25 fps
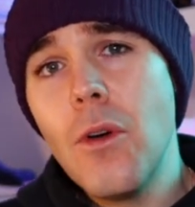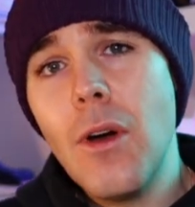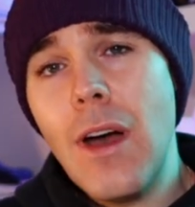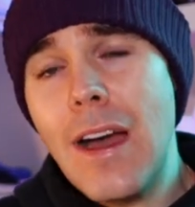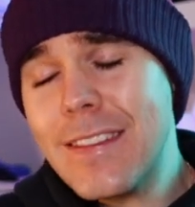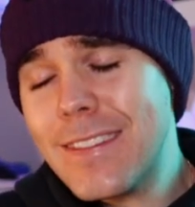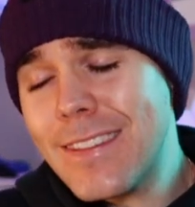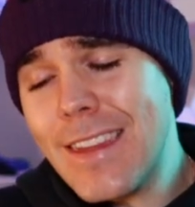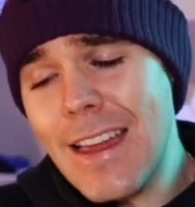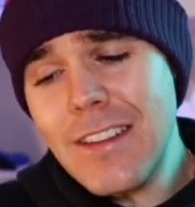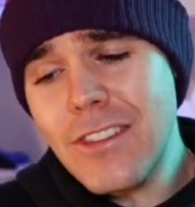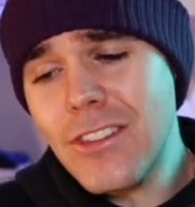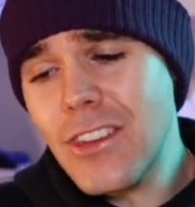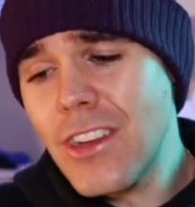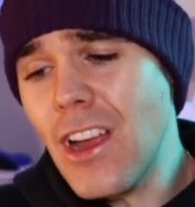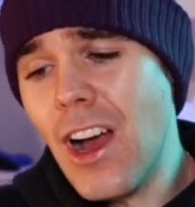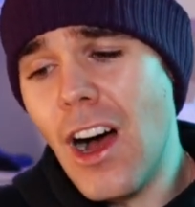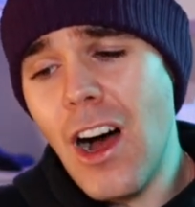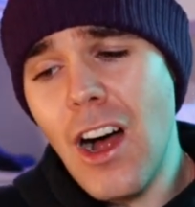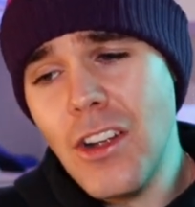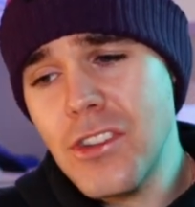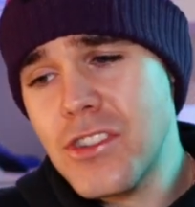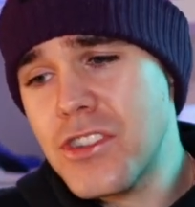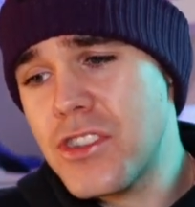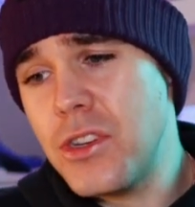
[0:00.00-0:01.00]
Essentially
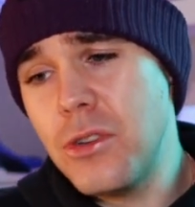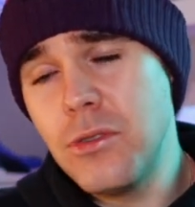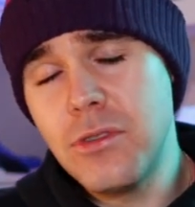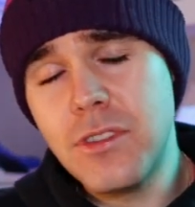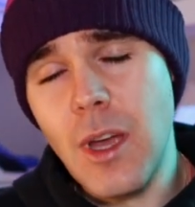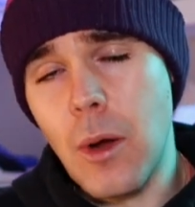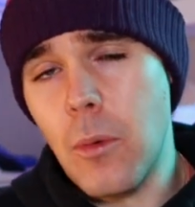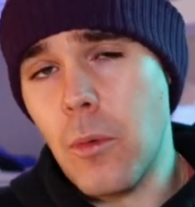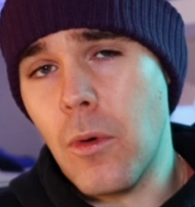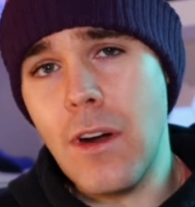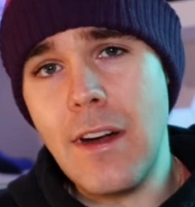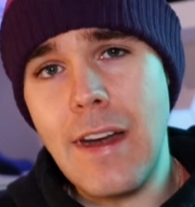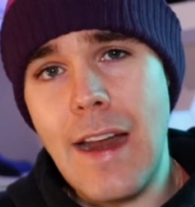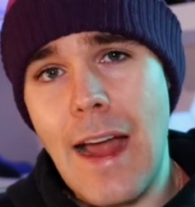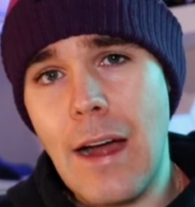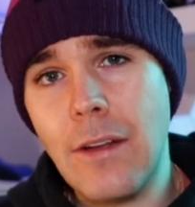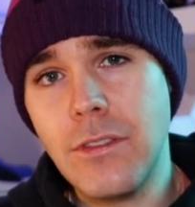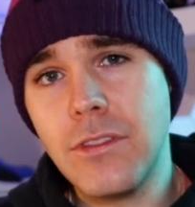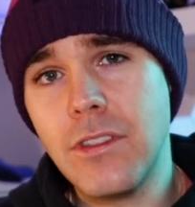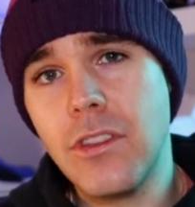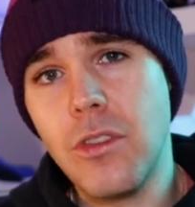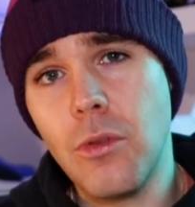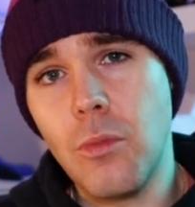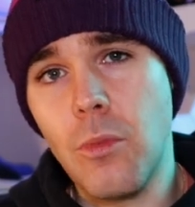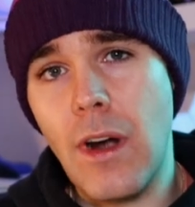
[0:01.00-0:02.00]
all shoes that were
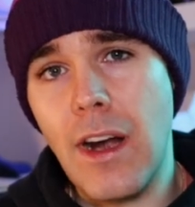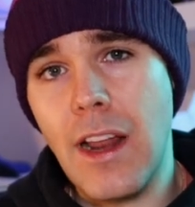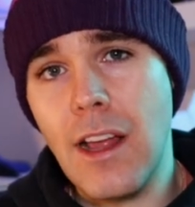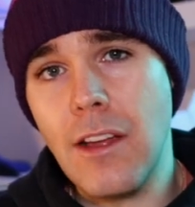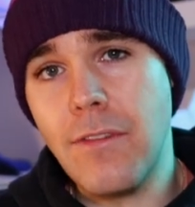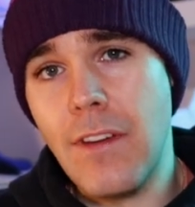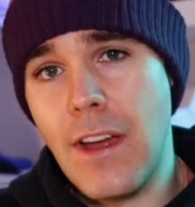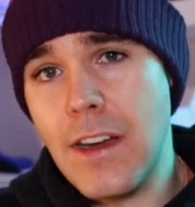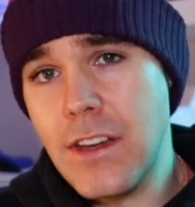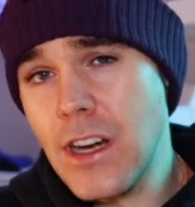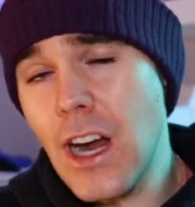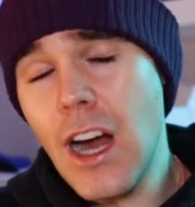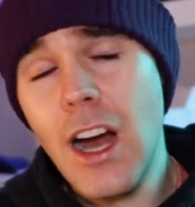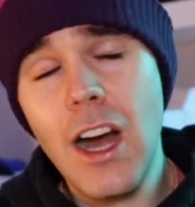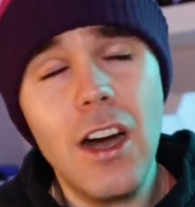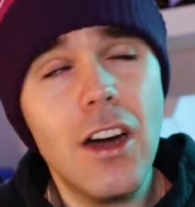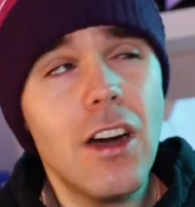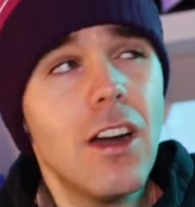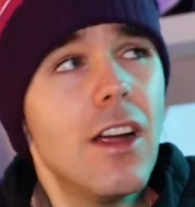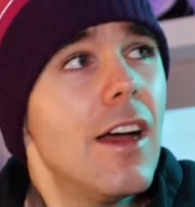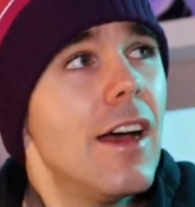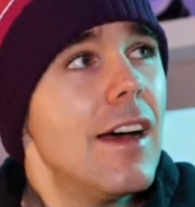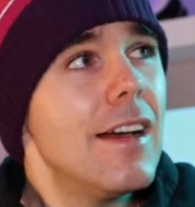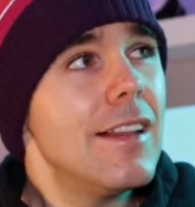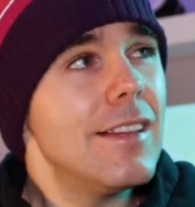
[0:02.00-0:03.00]
announced at the running event
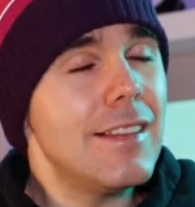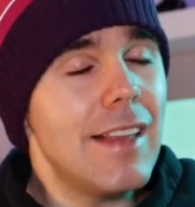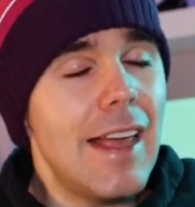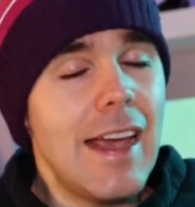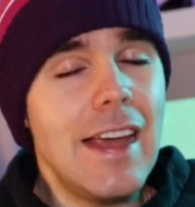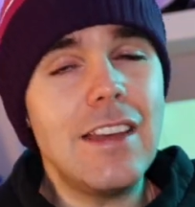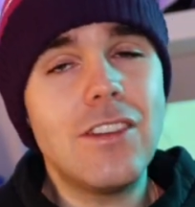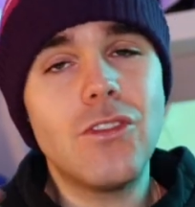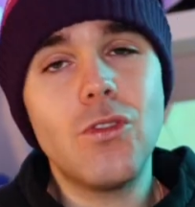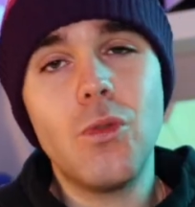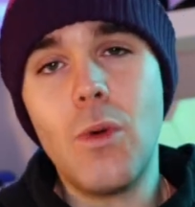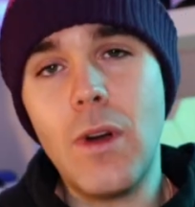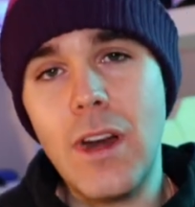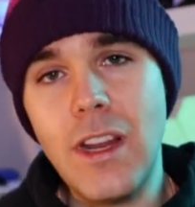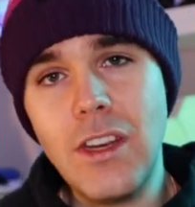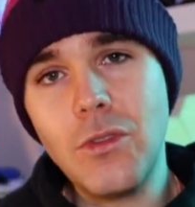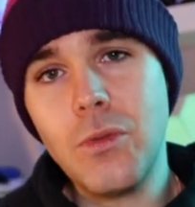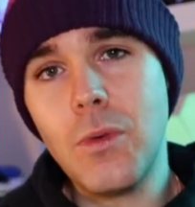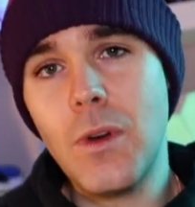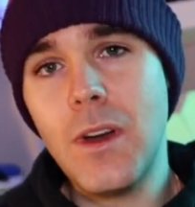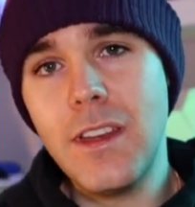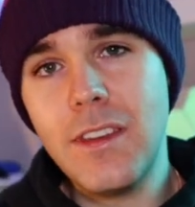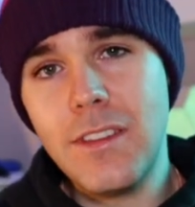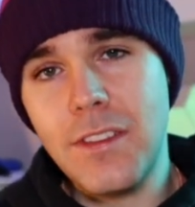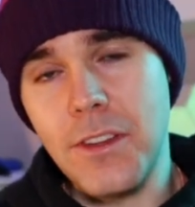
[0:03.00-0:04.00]
are late
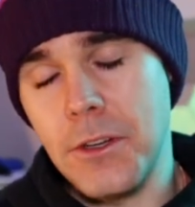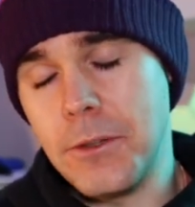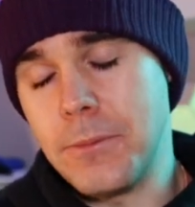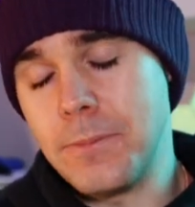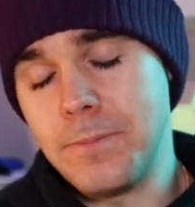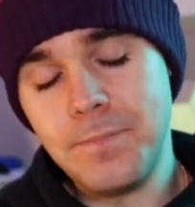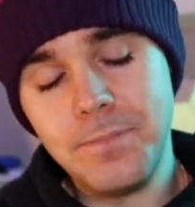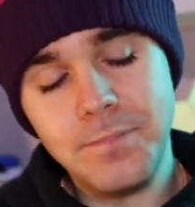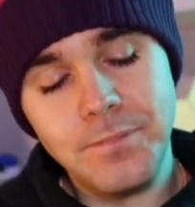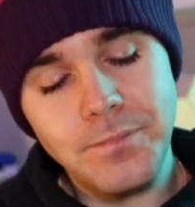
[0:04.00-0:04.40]
2022.